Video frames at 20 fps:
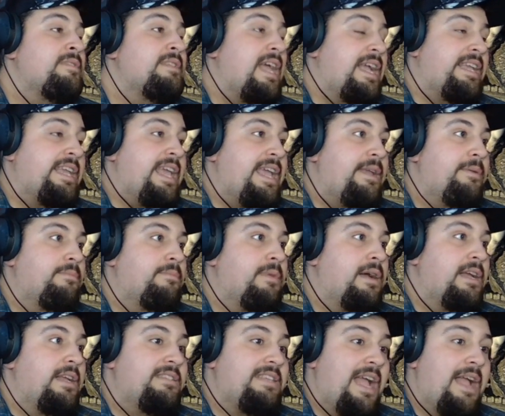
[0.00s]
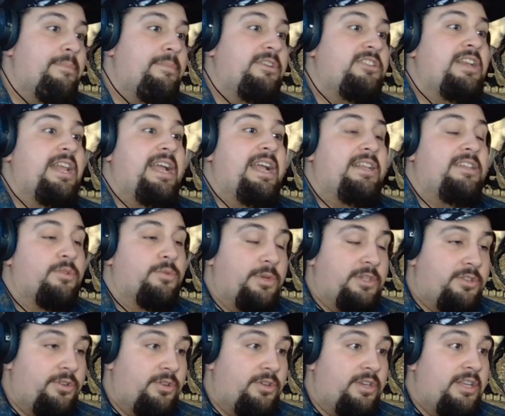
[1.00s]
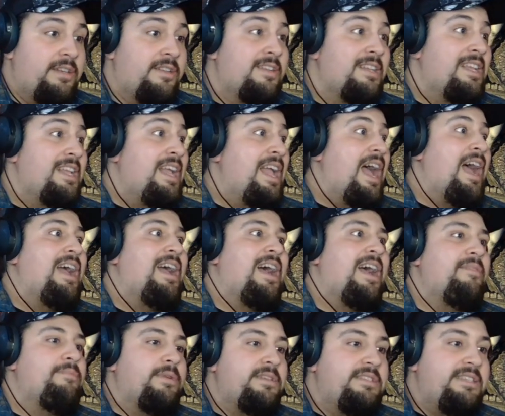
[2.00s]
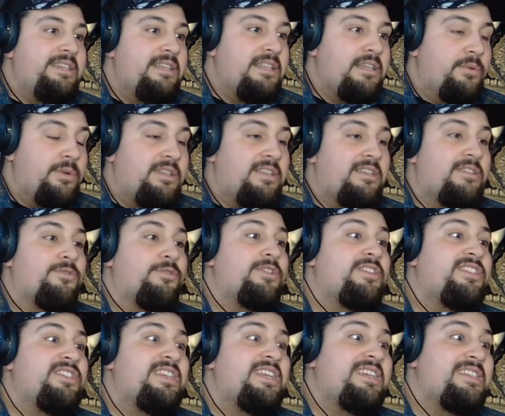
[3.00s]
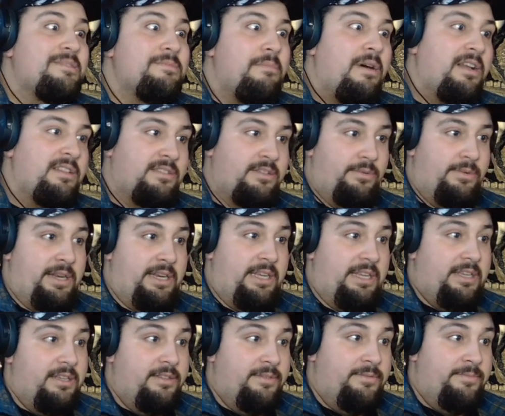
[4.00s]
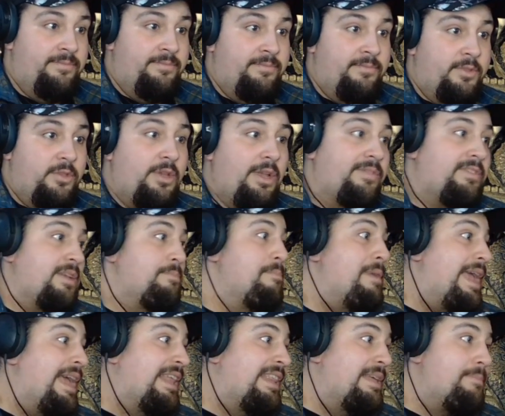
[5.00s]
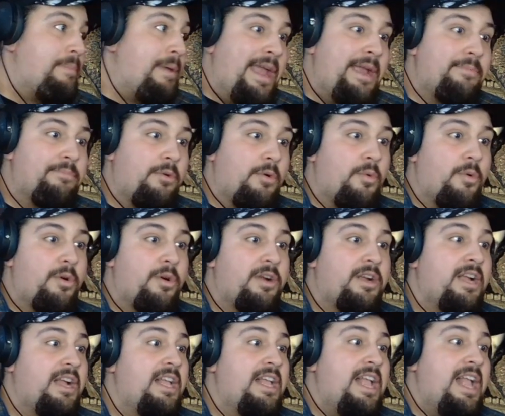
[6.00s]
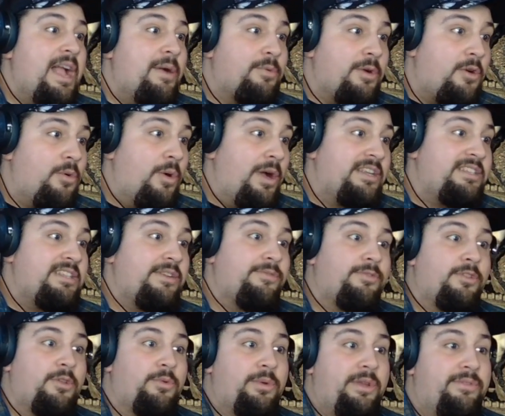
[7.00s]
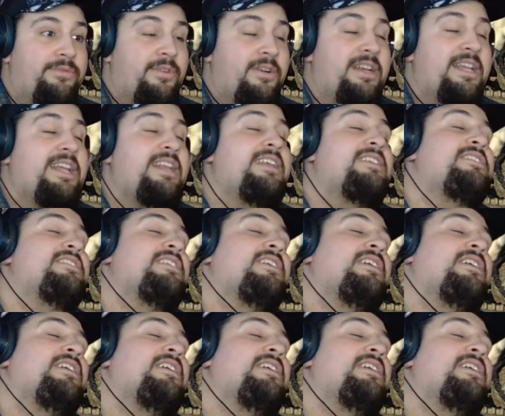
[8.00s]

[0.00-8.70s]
came damaged and I had to return it. I've been dealing with this for 6 months already. You have to mail in paperwork requesting for the refund. It is